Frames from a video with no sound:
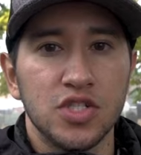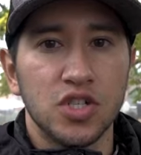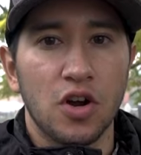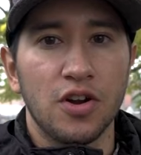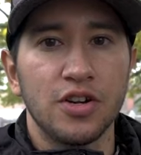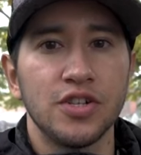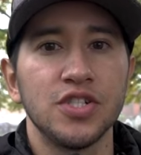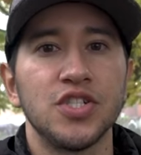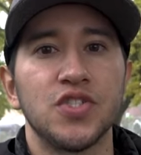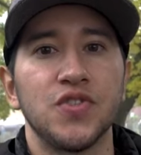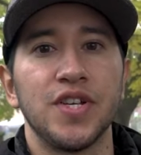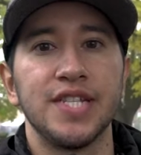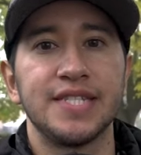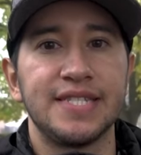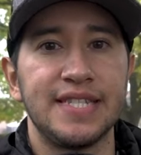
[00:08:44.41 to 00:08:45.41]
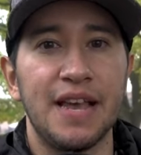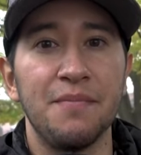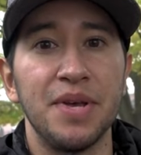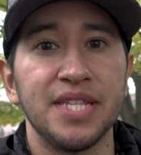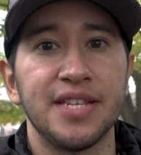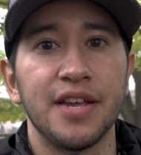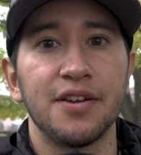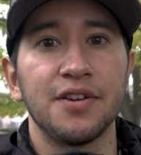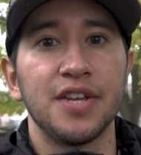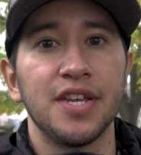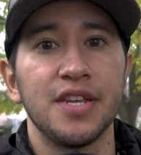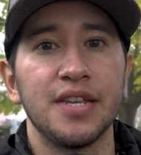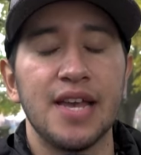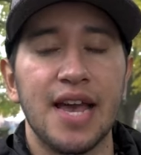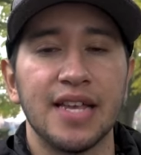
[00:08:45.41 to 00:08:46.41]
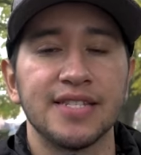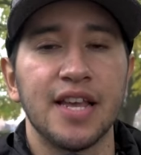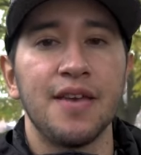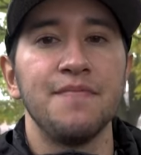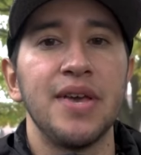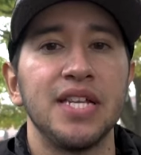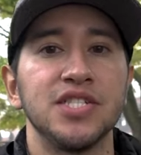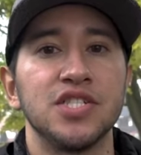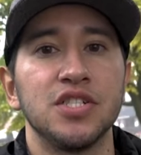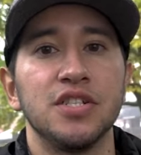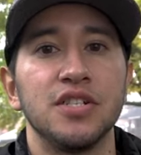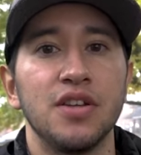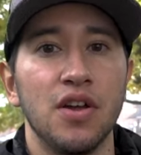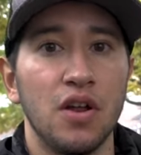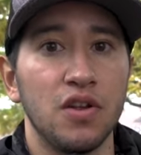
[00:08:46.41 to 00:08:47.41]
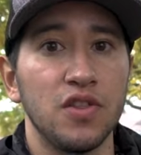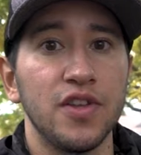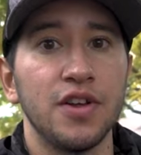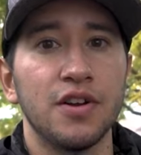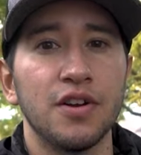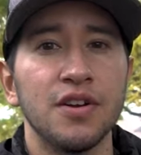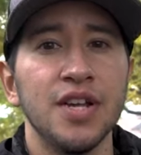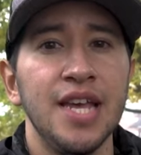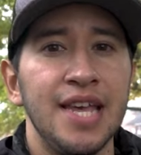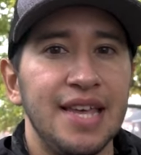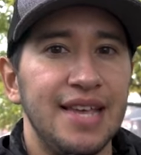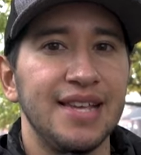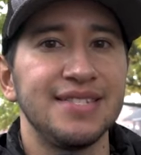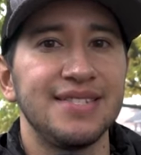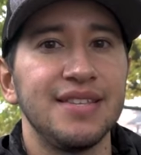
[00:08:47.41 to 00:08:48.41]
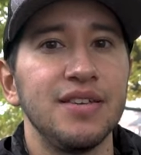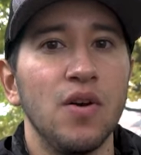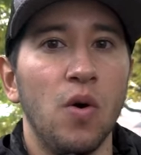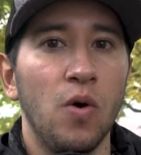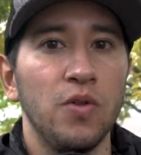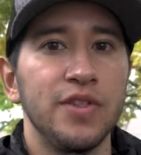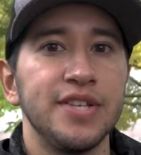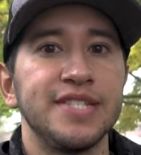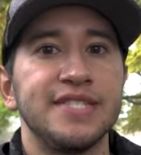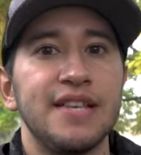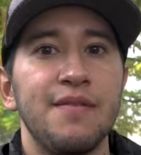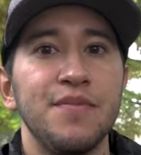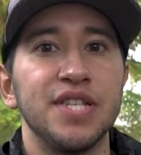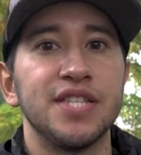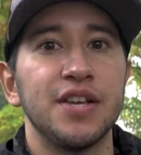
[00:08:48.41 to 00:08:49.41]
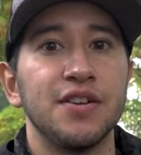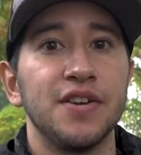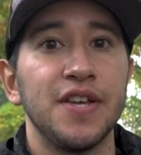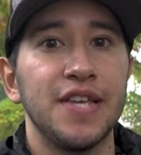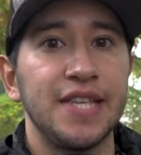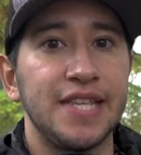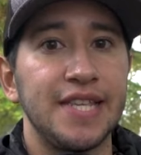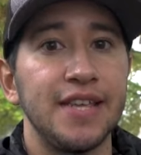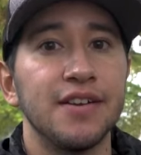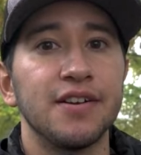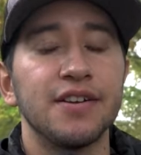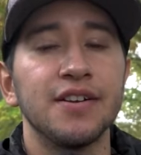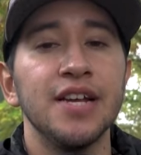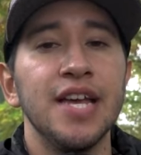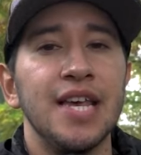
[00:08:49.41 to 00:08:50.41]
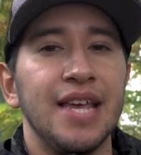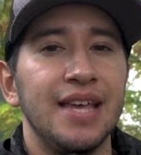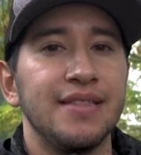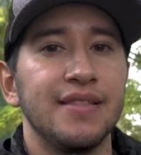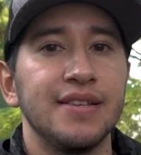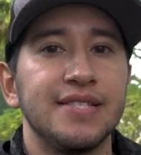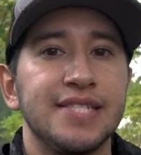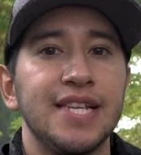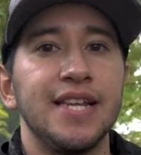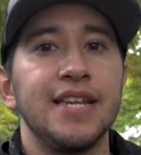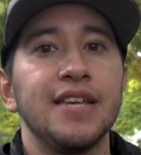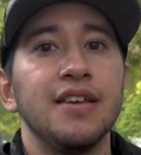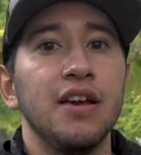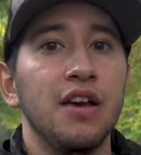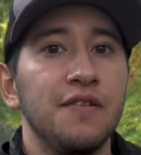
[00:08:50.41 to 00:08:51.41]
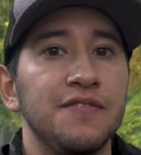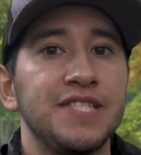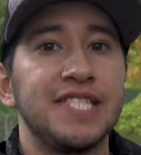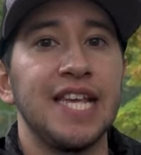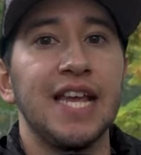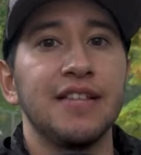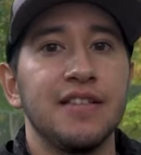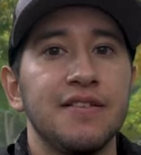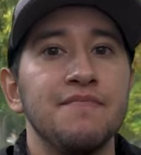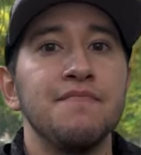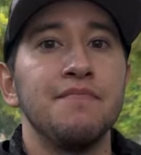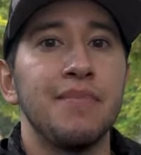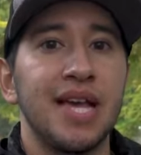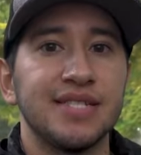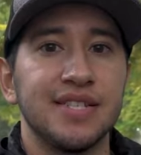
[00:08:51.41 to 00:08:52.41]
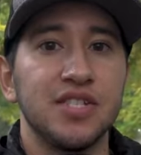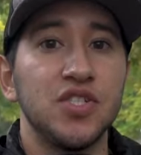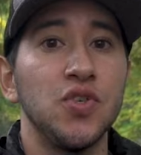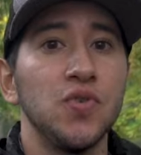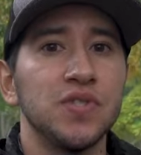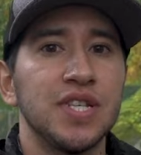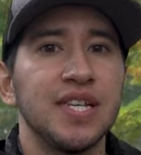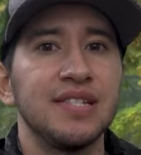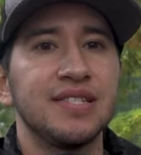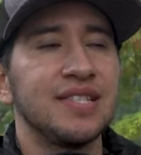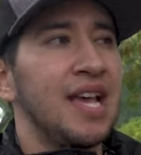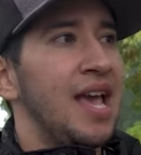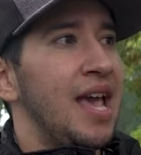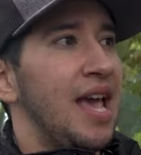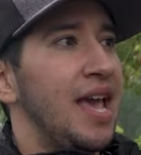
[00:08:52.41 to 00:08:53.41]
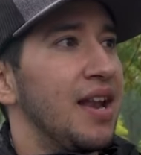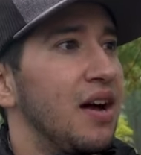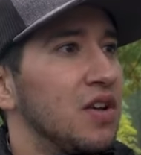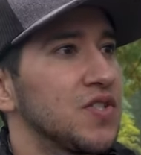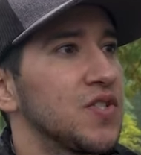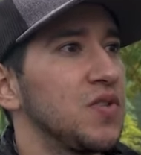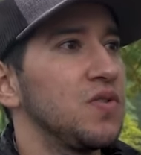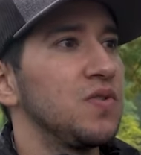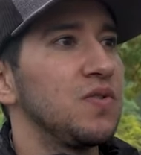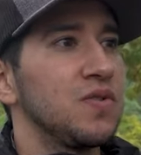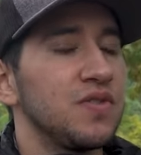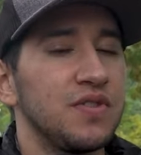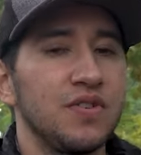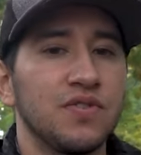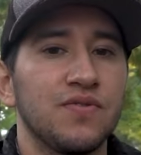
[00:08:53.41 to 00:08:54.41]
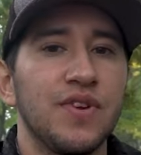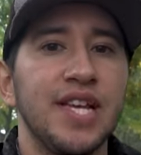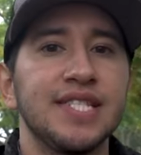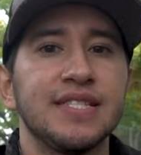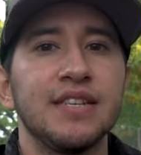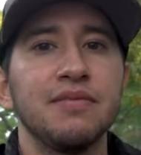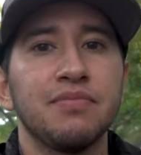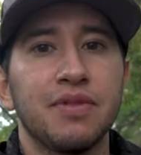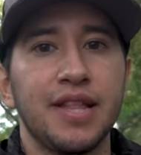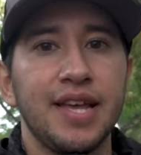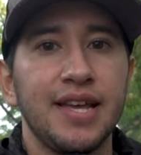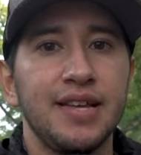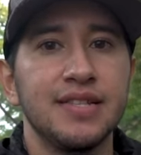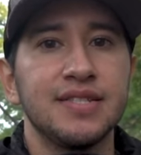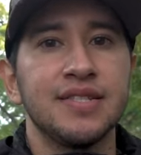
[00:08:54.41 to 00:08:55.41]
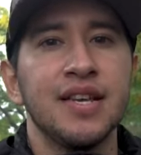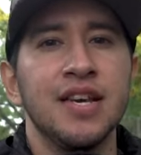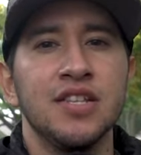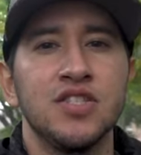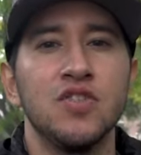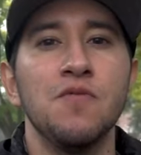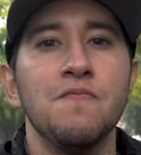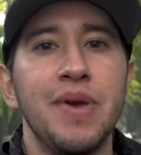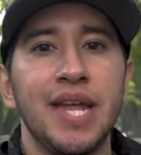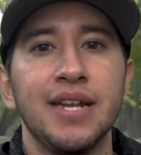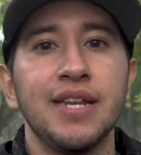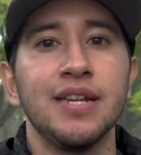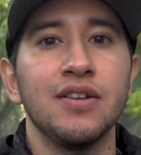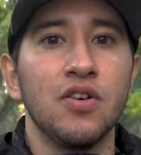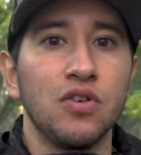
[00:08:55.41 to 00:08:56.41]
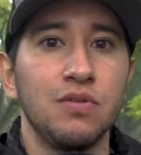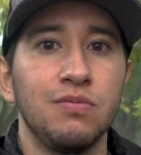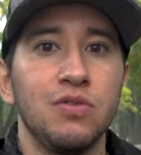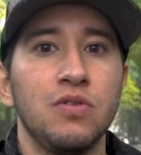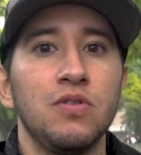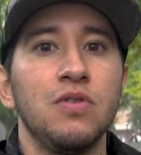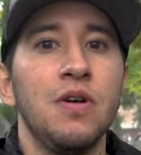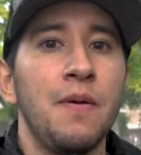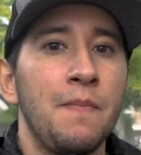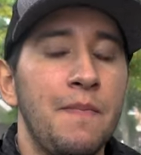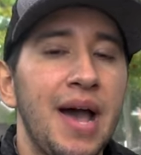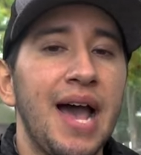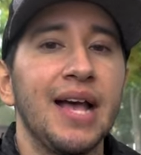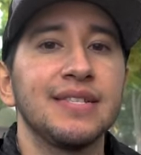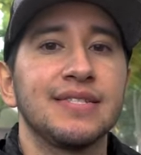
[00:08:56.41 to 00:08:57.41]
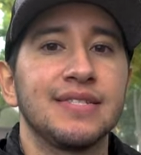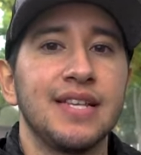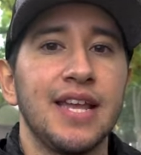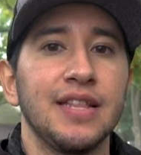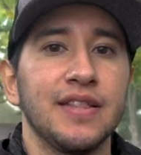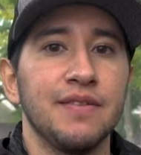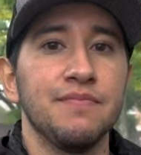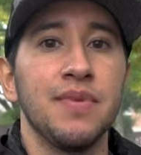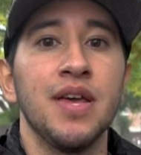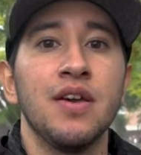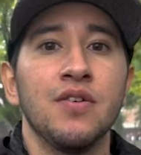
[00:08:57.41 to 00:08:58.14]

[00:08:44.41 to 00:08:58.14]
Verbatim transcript: Charter Street Cemetery, as I mentioned earlier, is the oldest cemetery here in the city of Salem, Massachusetts, and also the resting place to many notable past Salem